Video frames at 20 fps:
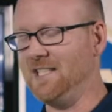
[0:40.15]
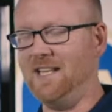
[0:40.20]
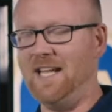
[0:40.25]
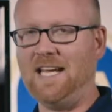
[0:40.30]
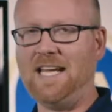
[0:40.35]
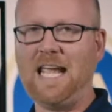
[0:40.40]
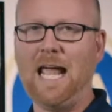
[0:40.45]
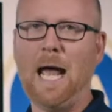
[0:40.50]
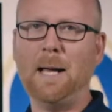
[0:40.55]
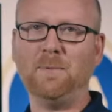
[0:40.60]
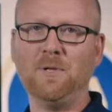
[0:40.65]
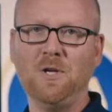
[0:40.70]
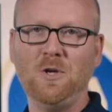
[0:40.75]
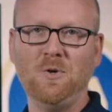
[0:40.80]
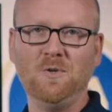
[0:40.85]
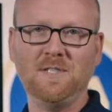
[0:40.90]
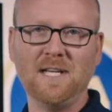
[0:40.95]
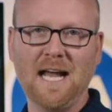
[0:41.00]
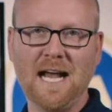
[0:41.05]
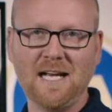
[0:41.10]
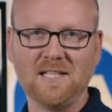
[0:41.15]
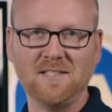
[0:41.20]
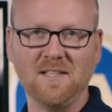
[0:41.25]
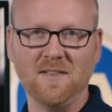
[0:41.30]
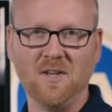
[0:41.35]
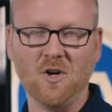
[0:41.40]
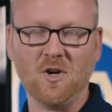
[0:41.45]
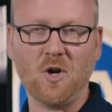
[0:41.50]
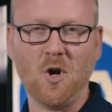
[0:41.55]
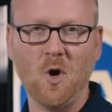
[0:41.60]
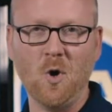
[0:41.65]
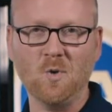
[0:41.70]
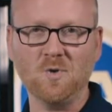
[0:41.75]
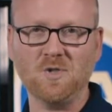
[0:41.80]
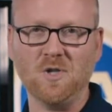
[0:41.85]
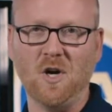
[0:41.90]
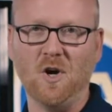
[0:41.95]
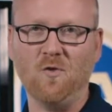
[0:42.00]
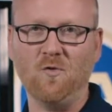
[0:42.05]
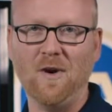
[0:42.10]
They kept Hue Jackson, their
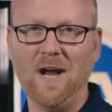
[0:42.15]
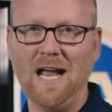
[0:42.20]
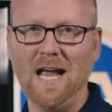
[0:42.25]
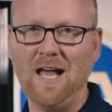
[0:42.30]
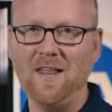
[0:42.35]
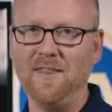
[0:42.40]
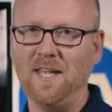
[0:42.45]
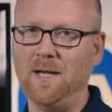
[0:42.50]
coach, around.